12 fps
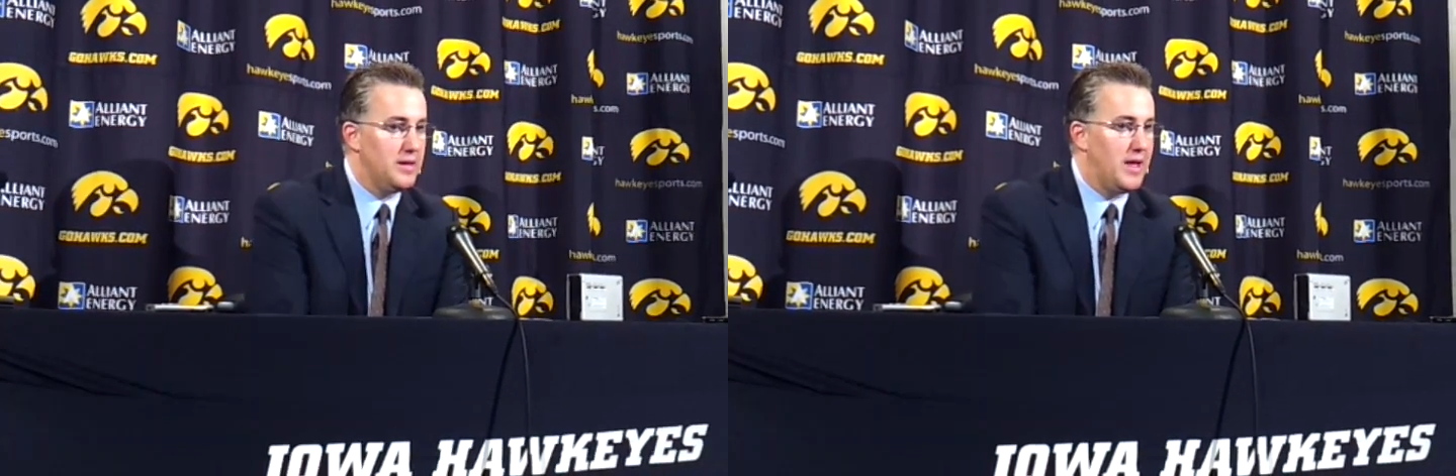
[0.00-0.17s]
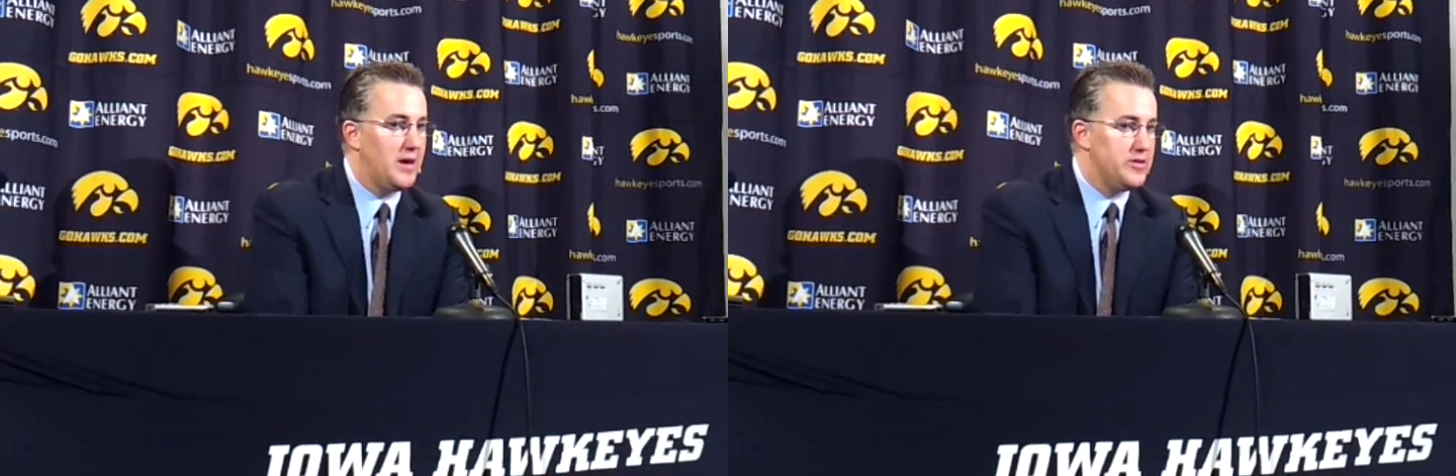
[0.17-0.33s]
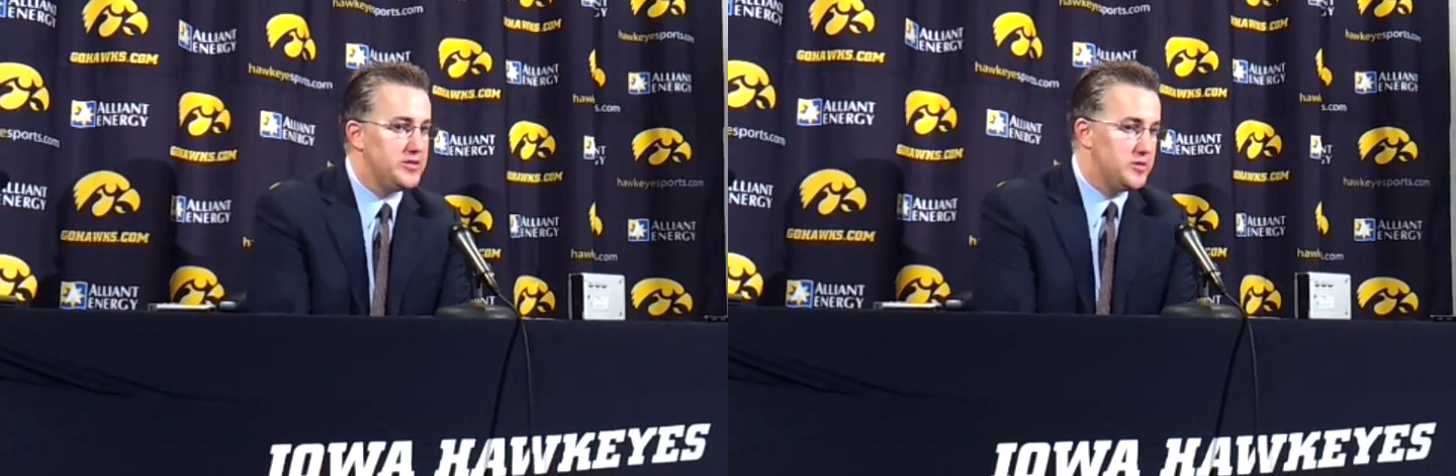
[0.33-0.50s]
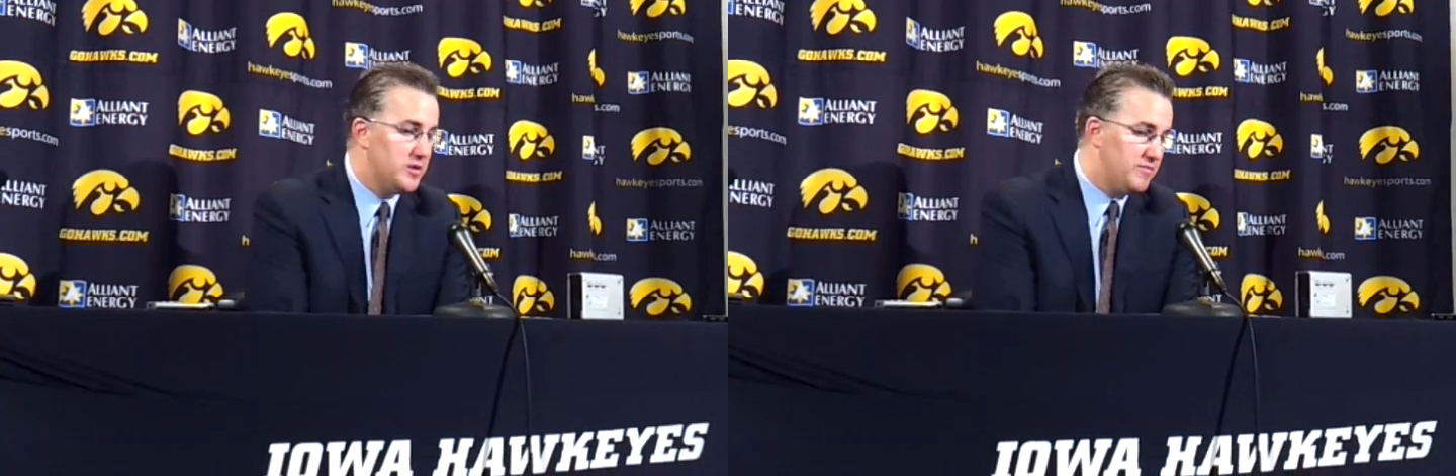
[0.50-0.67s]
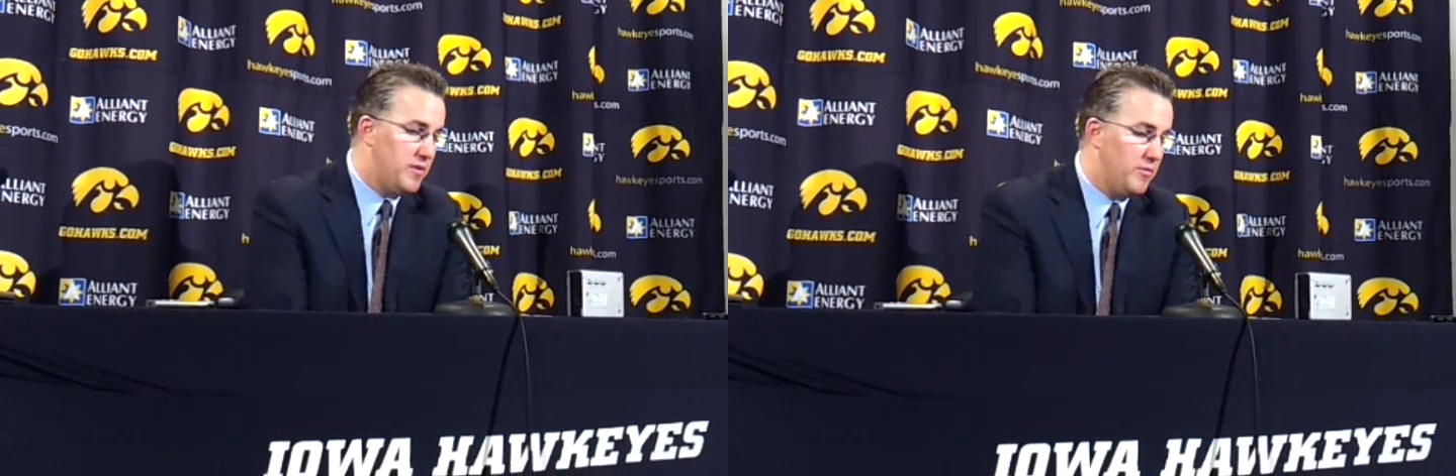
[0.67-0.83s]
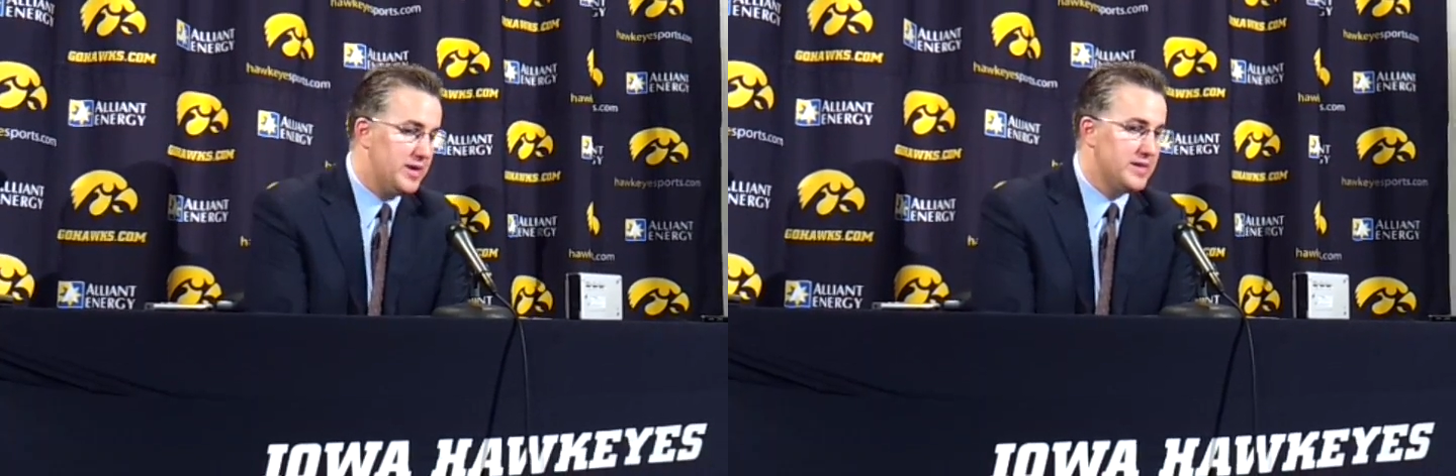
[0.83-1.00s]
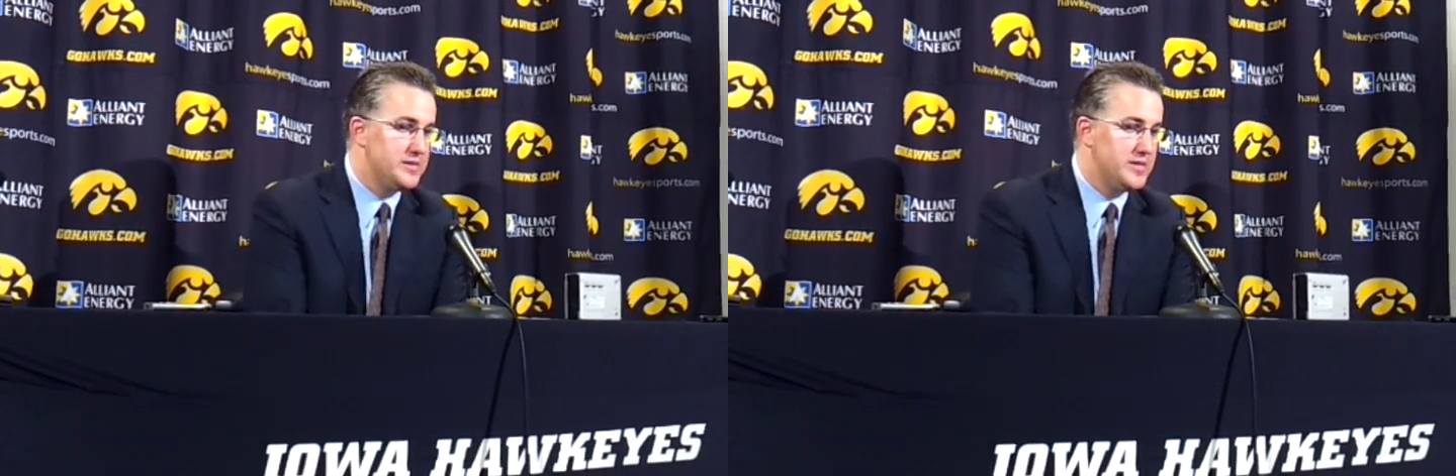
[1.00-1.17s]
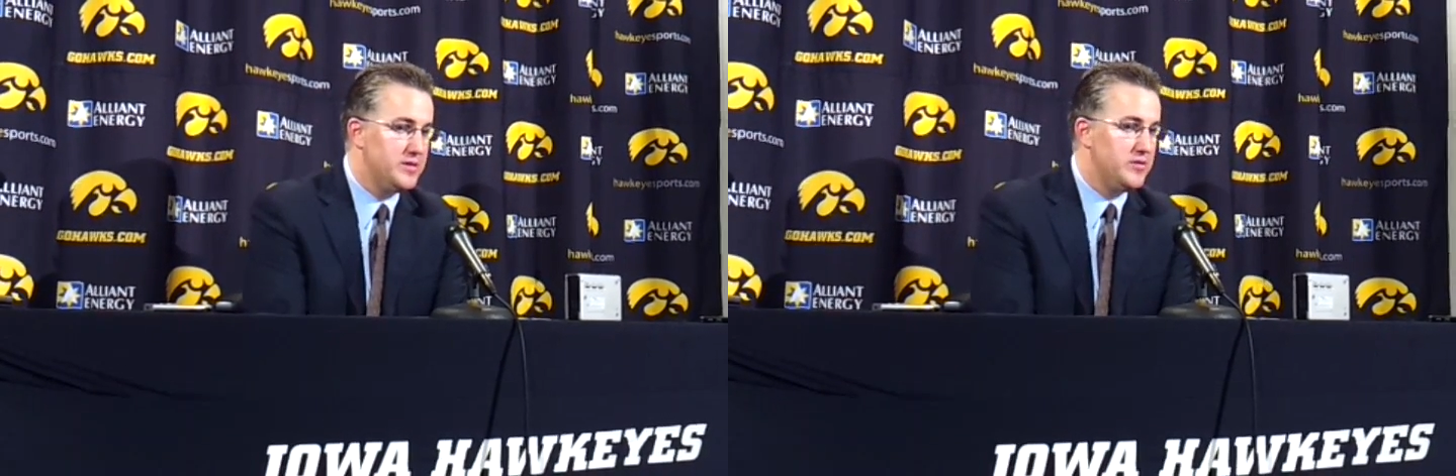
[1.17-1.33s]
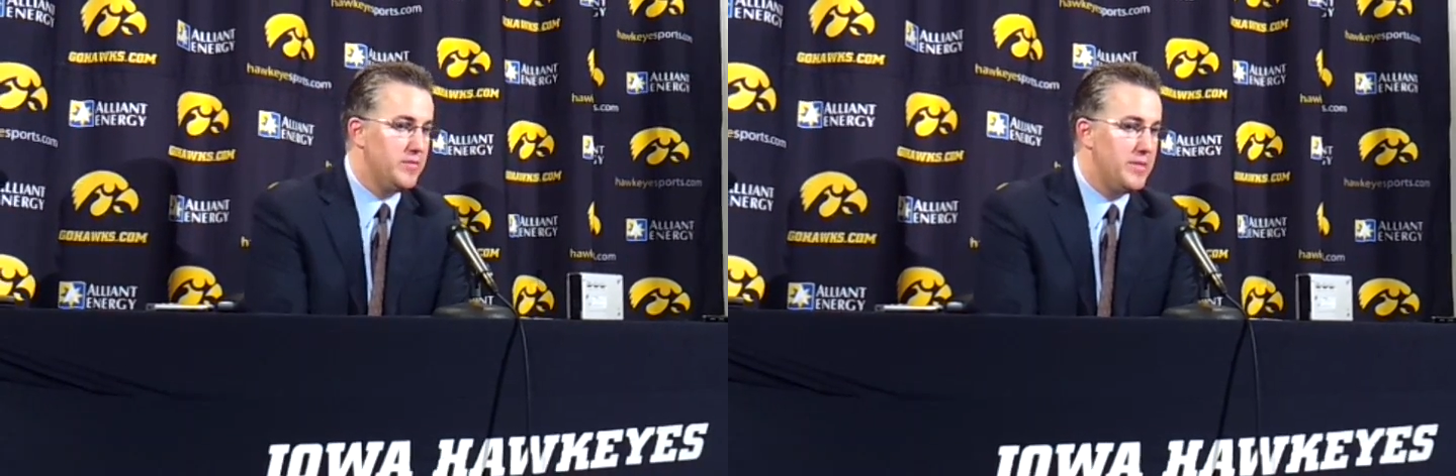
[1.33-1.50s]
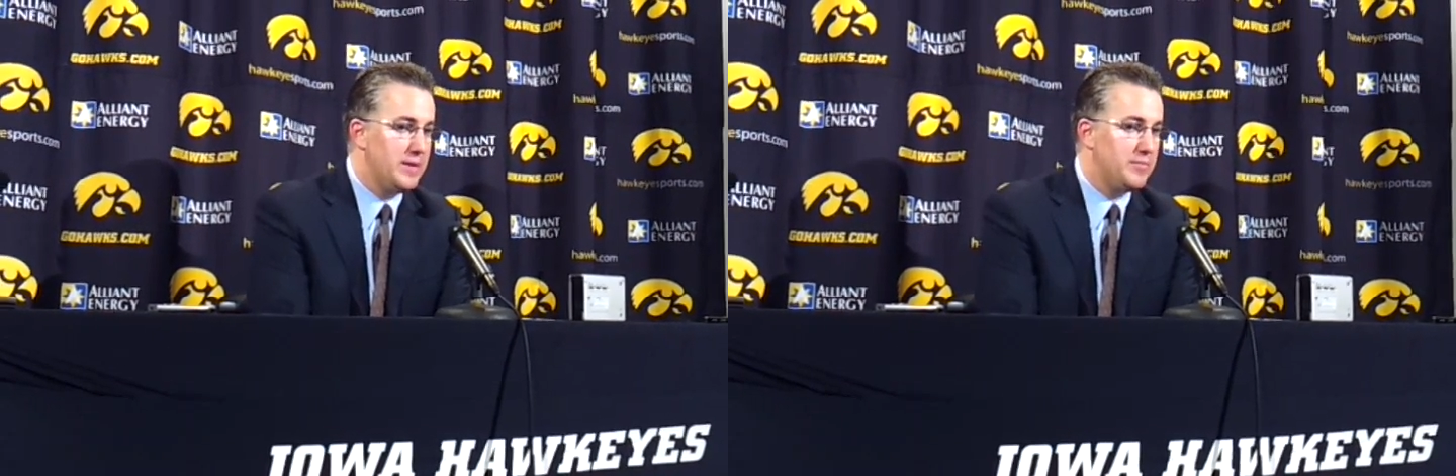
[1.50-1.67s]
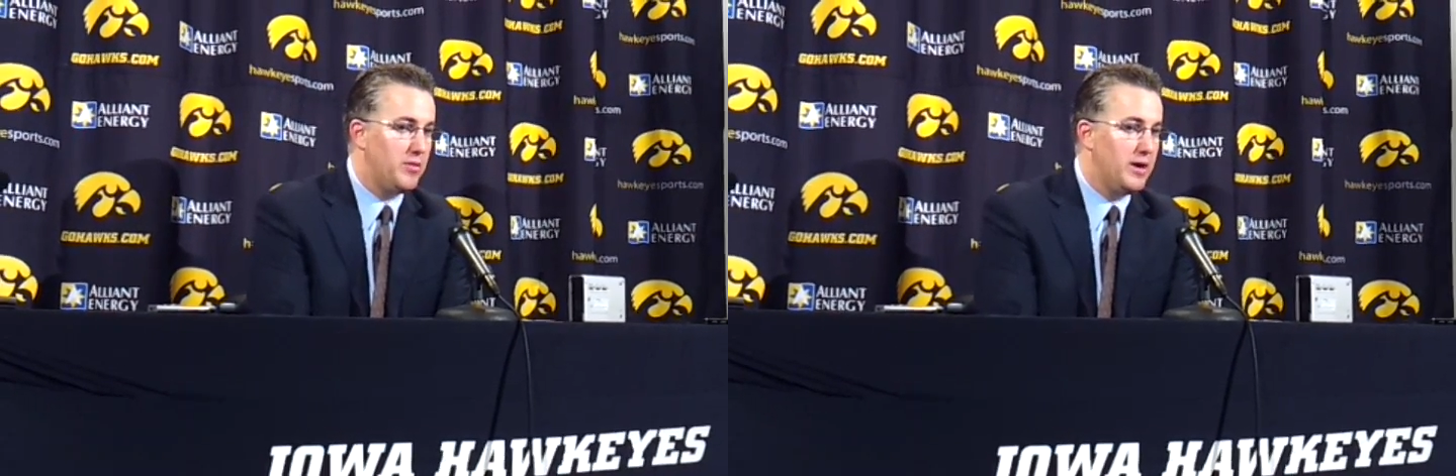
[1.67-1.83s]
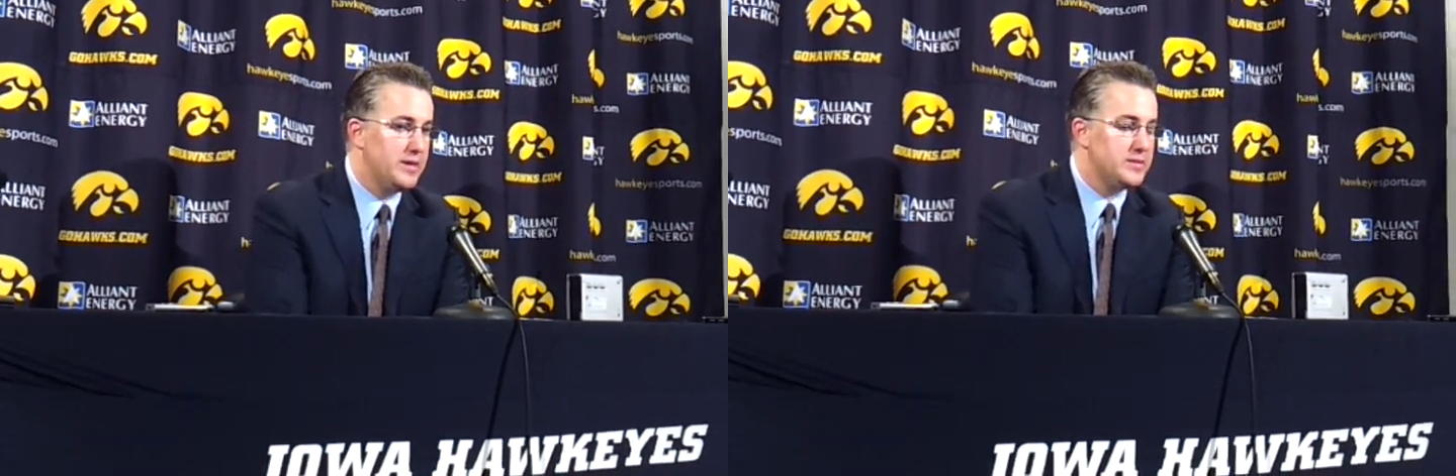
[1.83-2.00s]
like we should have, but we continued to make
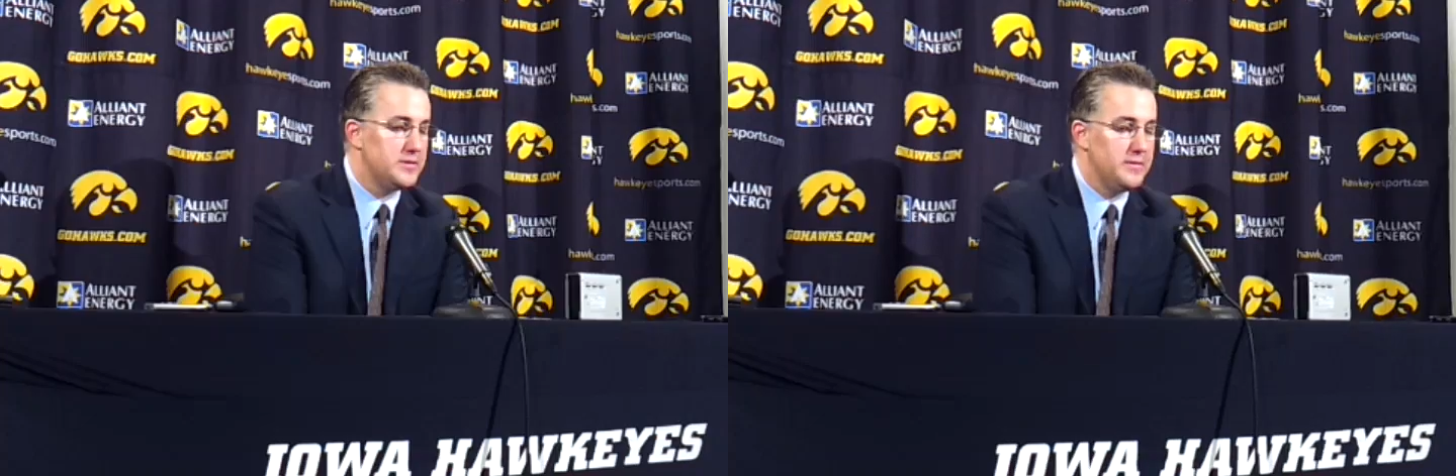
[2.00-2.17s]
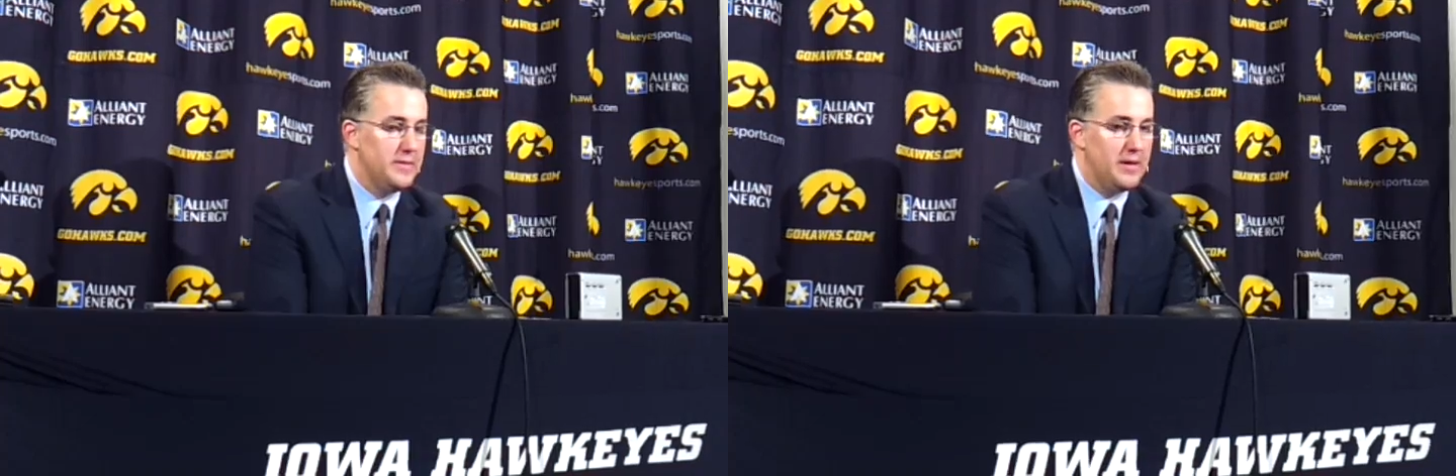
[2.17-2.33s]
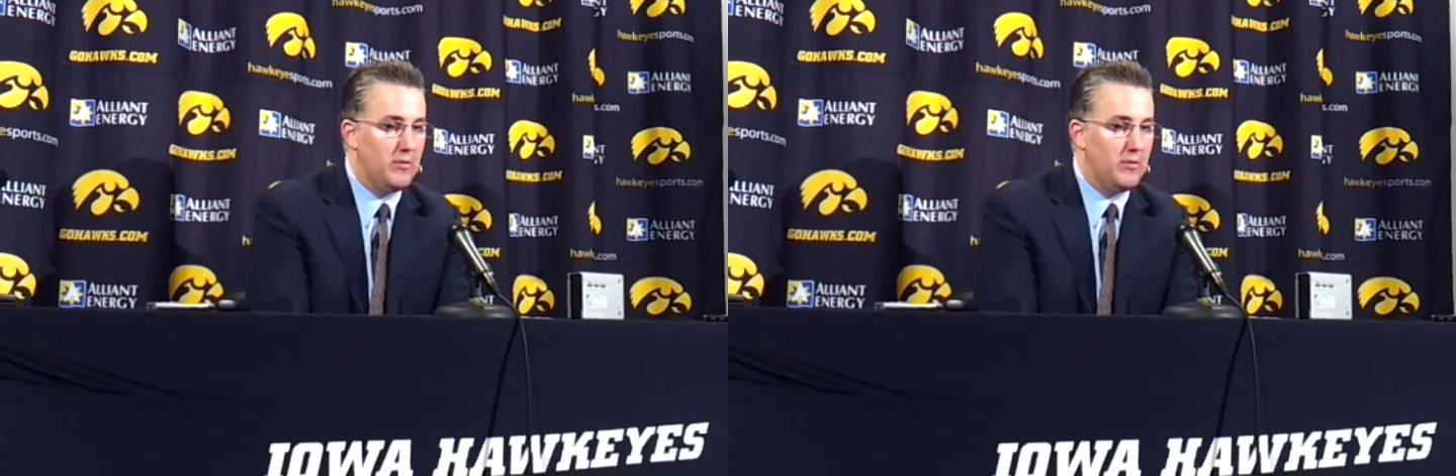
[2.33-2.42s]
plays.